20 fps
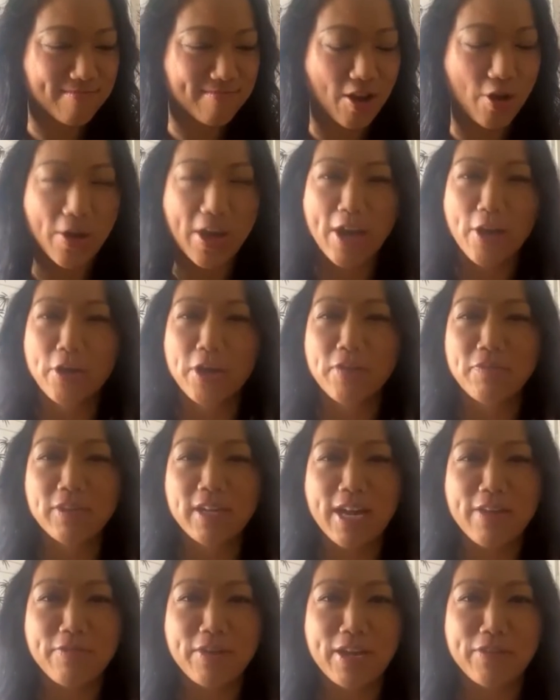Okay, I'll give an
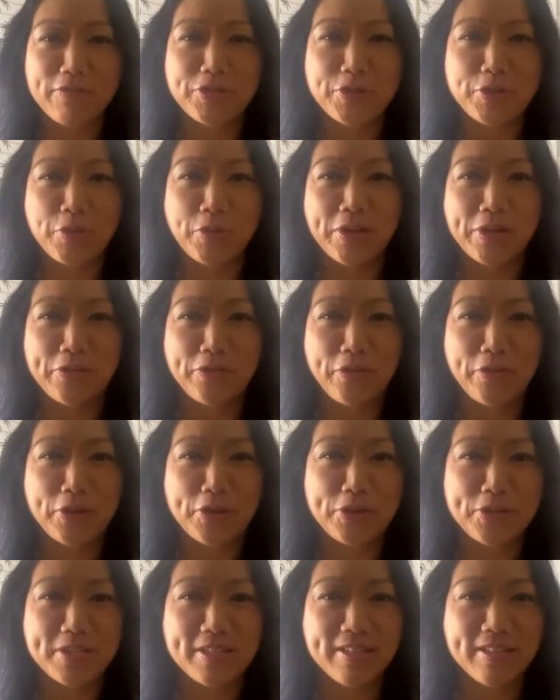IVF story
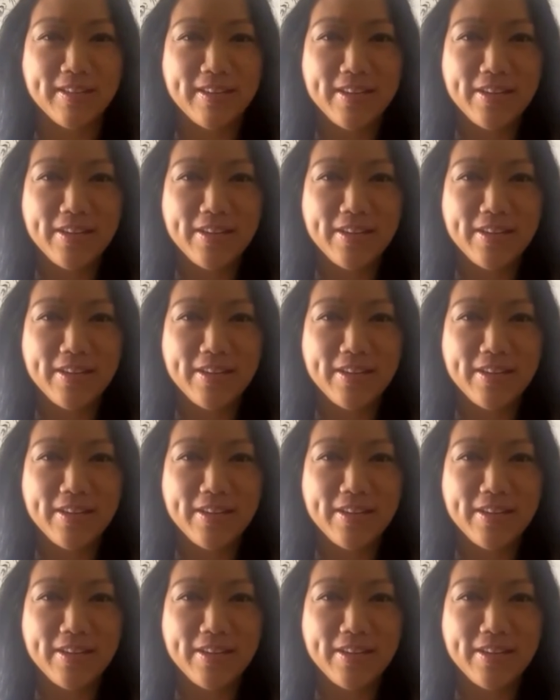first.